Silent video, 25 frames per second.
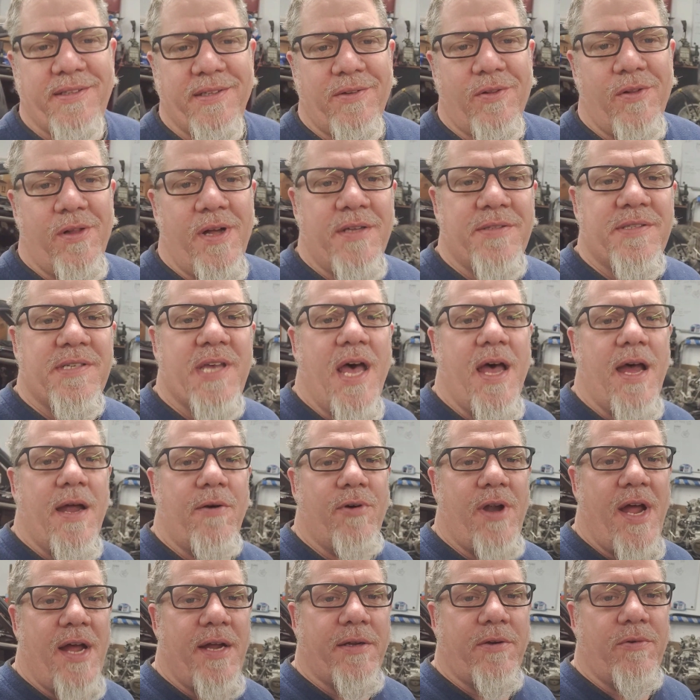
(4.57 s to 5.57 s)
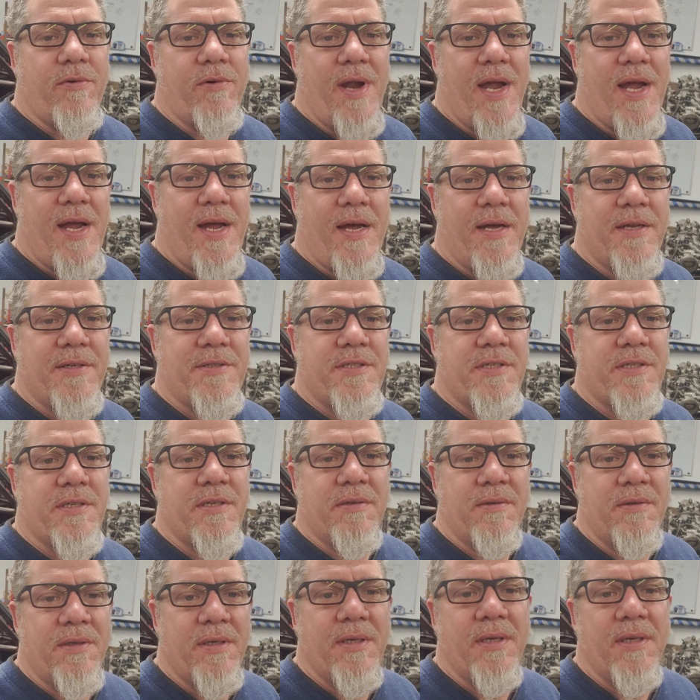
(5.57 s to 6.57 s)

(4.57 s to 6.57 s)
to Glenn's Hot Rod Garage.